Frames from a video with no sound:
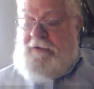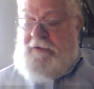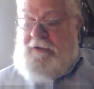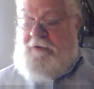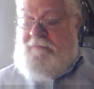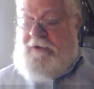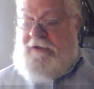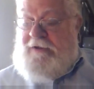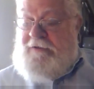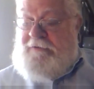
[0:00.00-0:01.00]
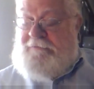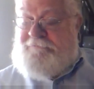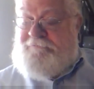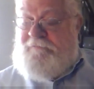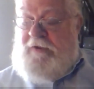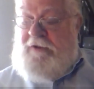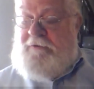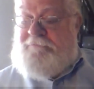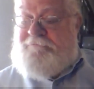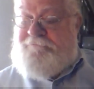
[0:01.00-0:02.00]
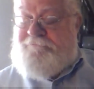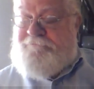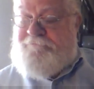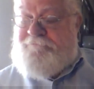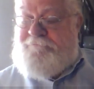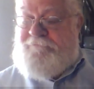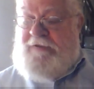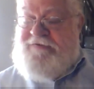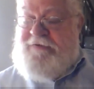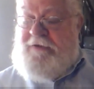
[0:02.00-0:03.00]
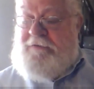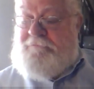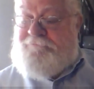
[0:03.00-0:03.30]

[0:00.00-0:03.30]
Oh, my. Well, let's see.